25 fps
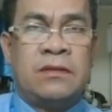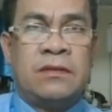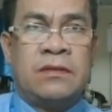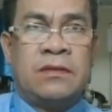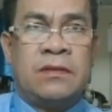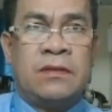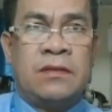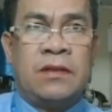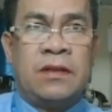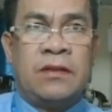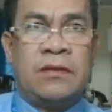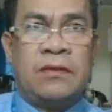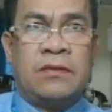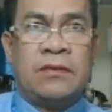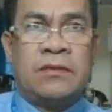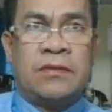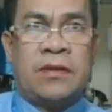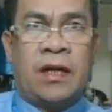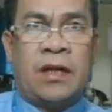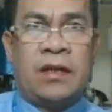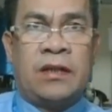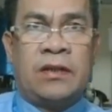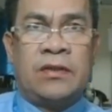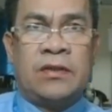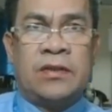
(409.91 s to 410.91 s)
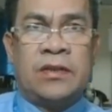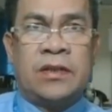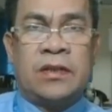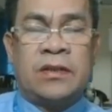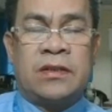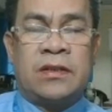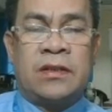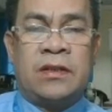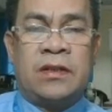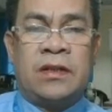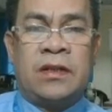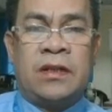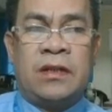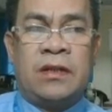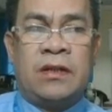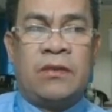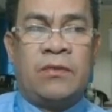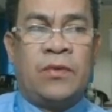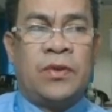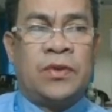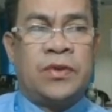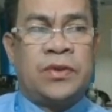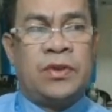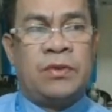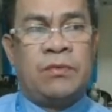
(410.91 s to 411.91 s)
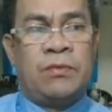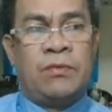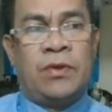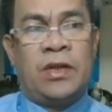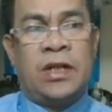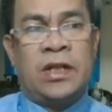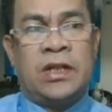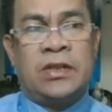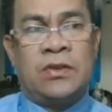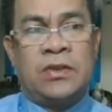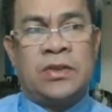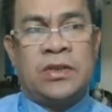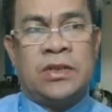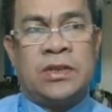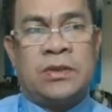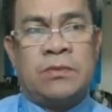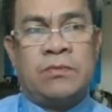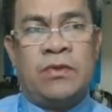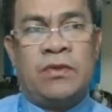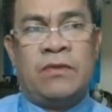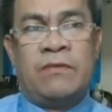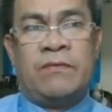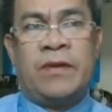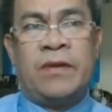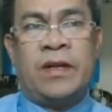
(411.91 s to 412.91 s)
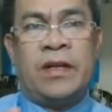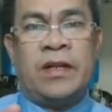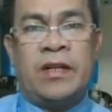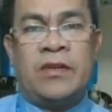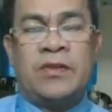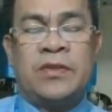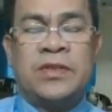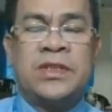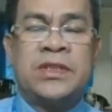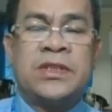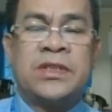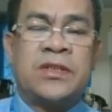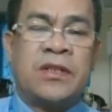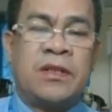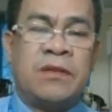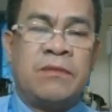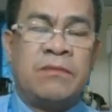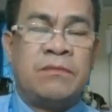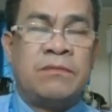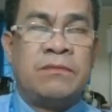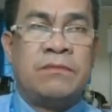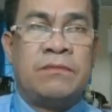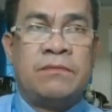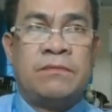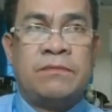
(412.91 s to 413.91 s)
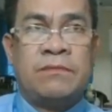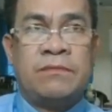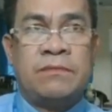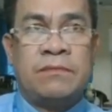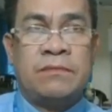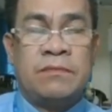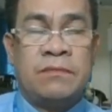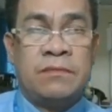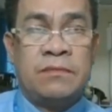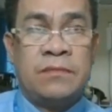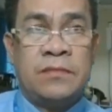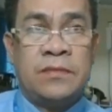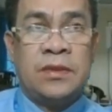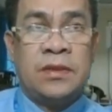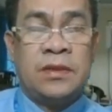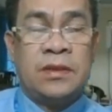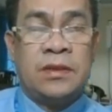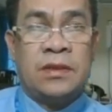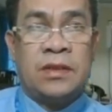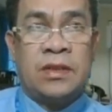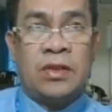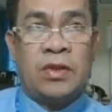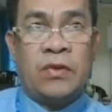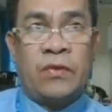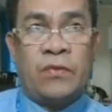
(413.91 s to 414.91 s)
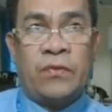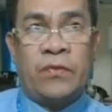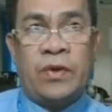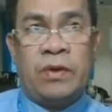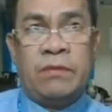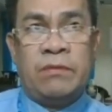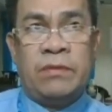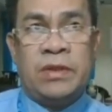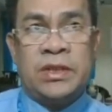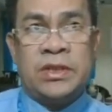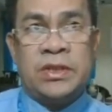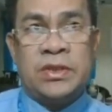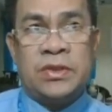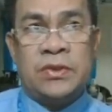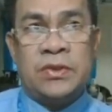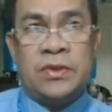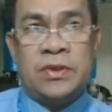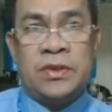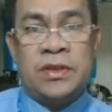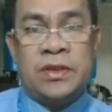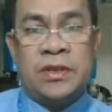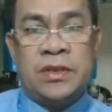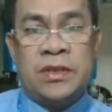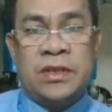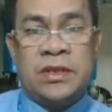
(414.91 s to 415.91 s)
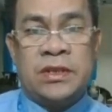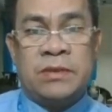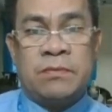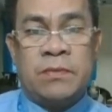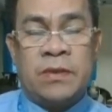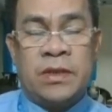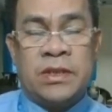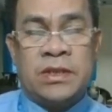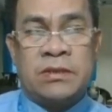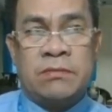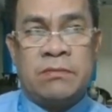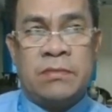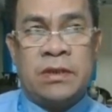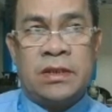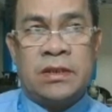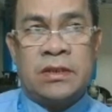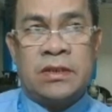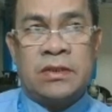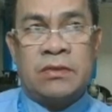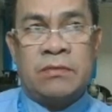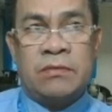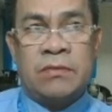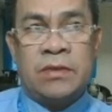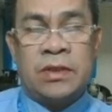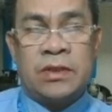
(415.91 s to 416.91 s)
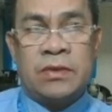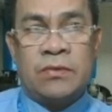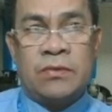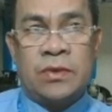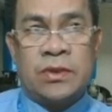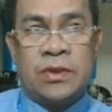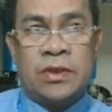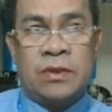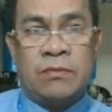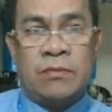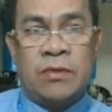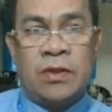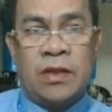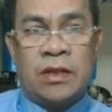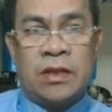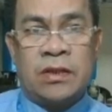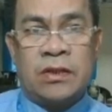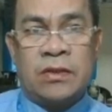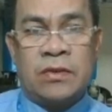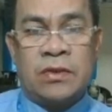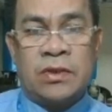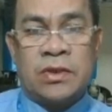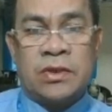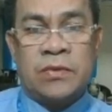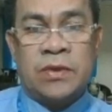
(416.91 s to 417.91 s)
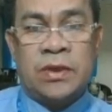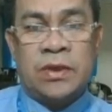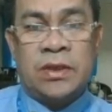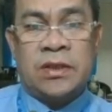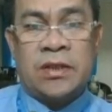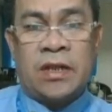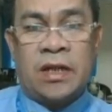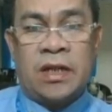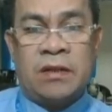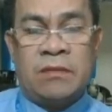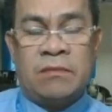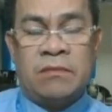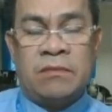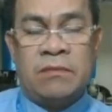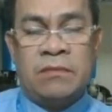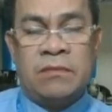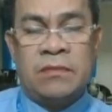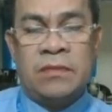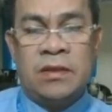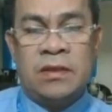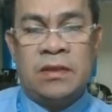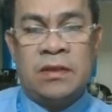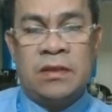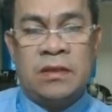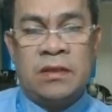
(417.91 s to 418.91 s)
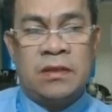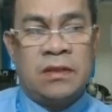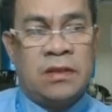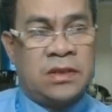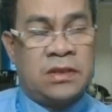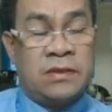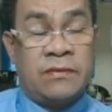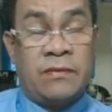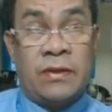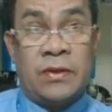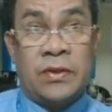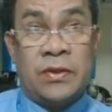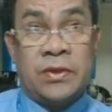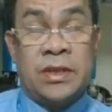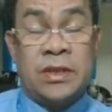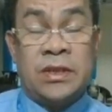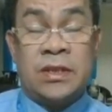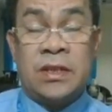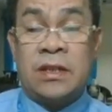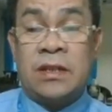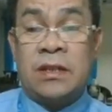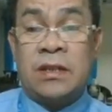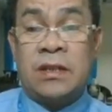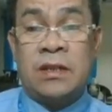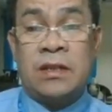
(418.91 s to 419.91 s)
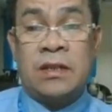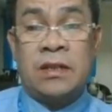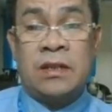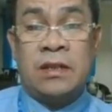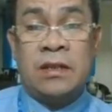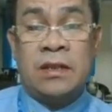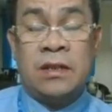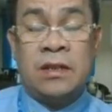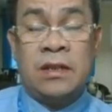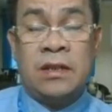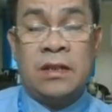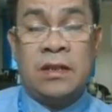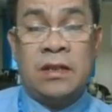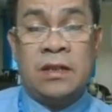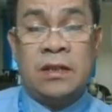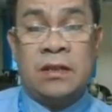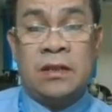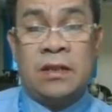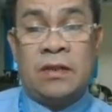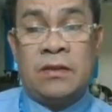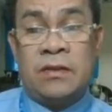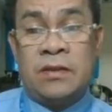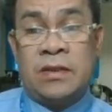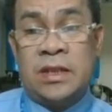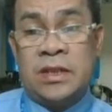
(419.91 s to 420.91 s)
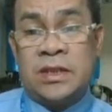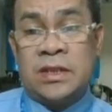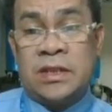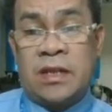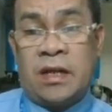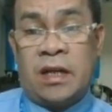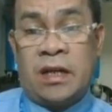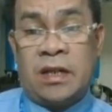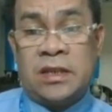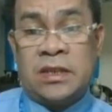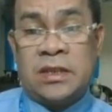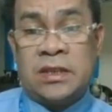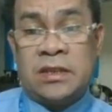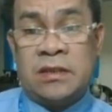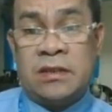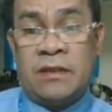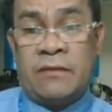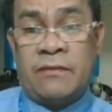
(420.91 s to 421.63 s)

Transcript: Now, take note that the water molecules moving downstream. Now, if we measure the displacement of that water molecules with time, that's velocity. Now, in this case, the